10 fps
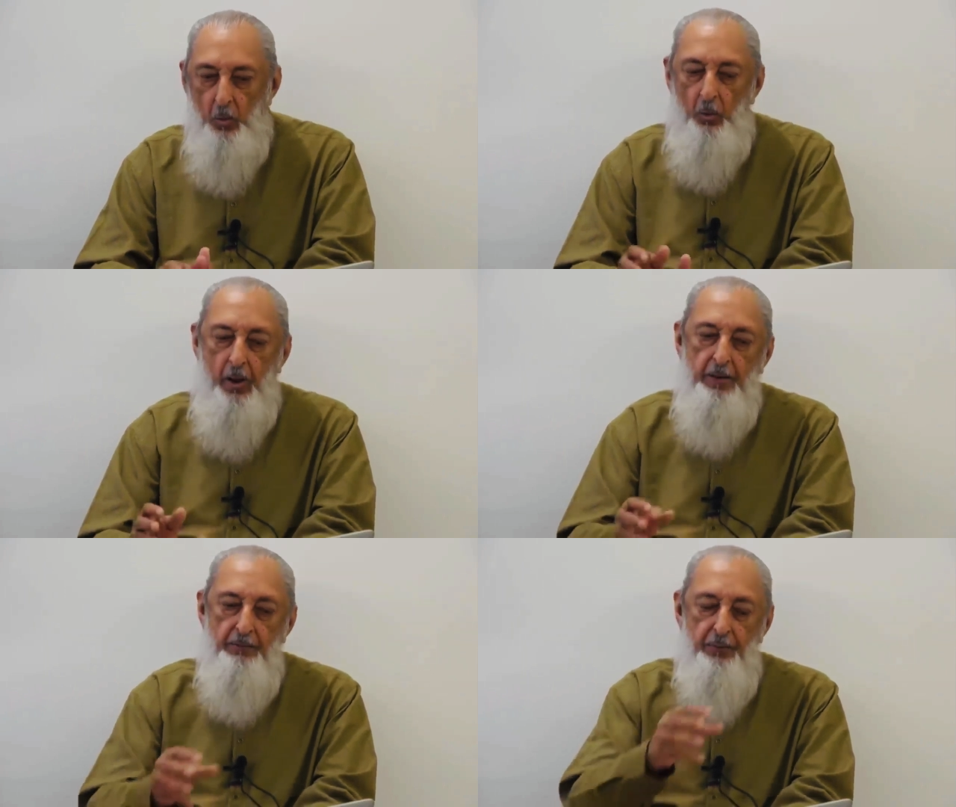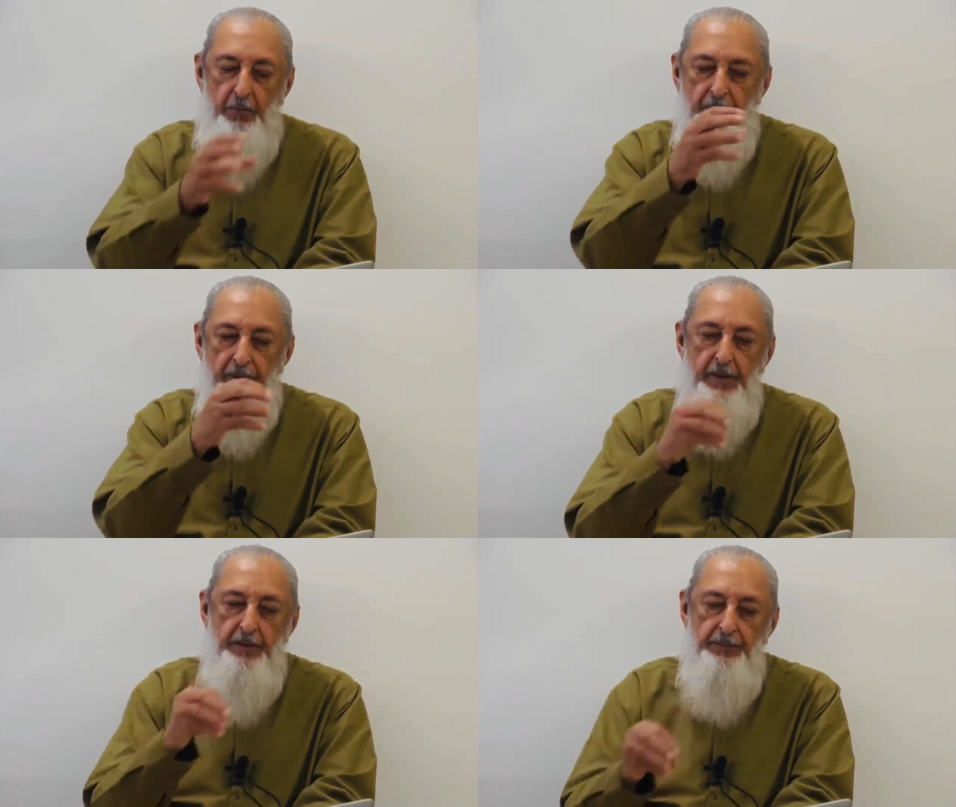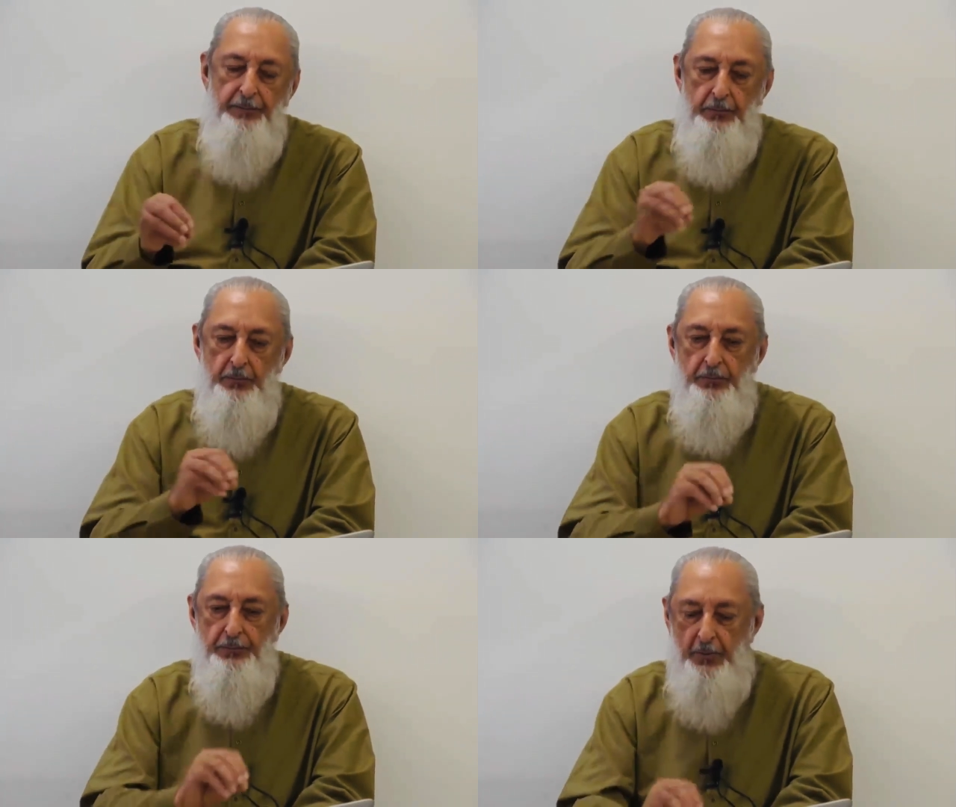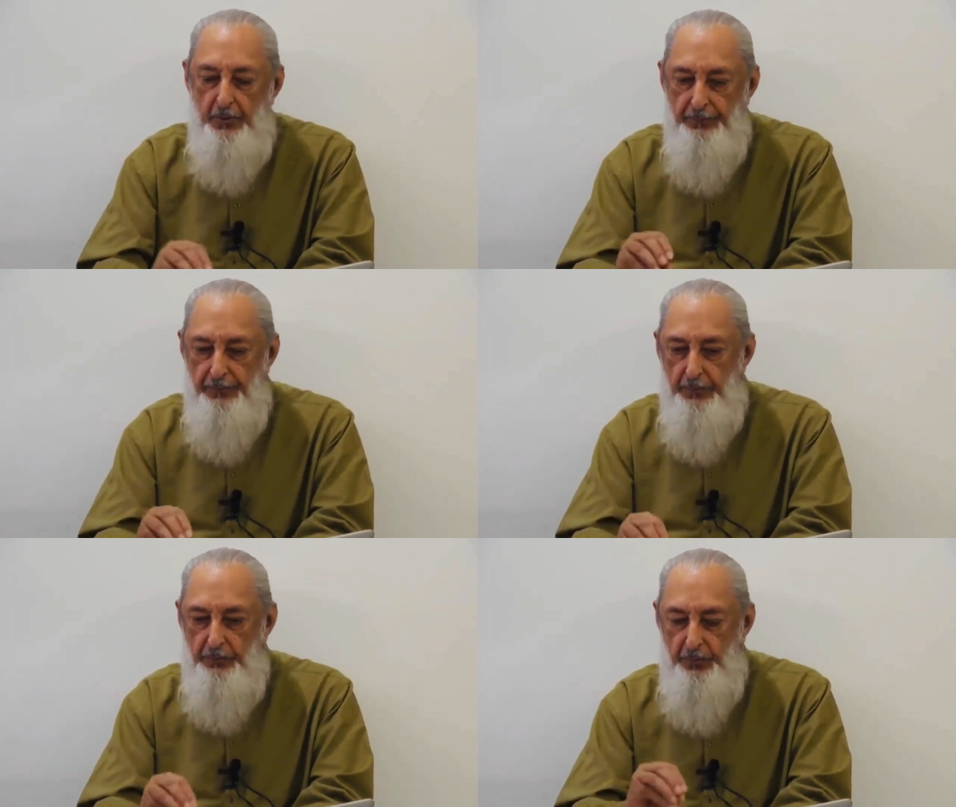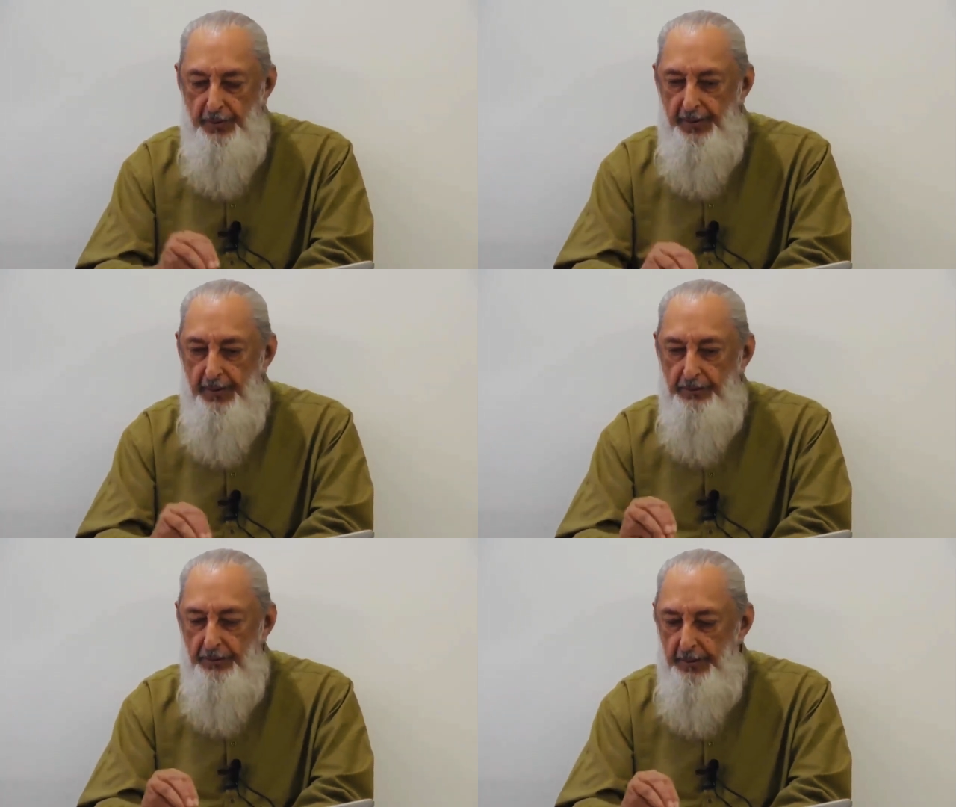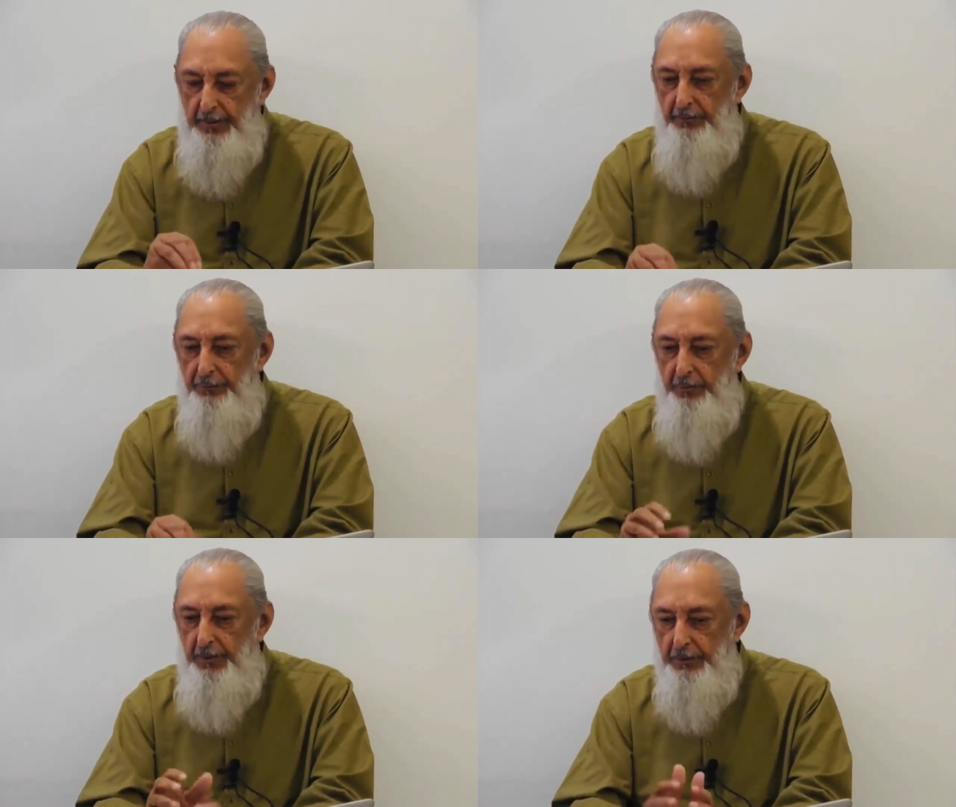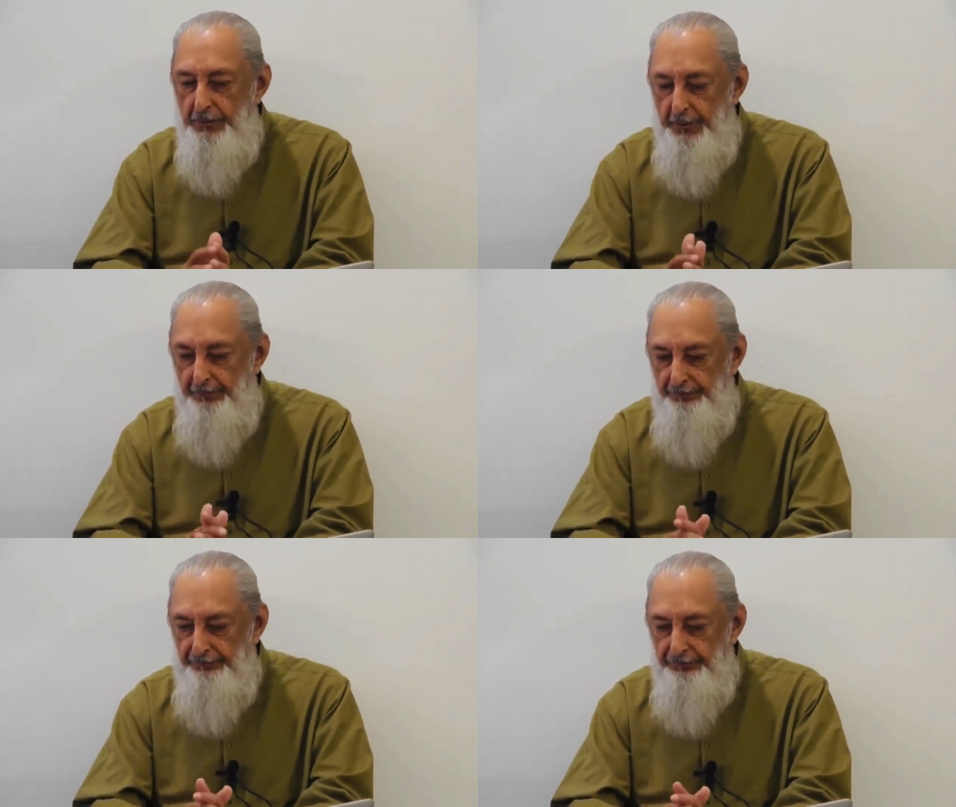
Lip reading: When from these two sources we get the information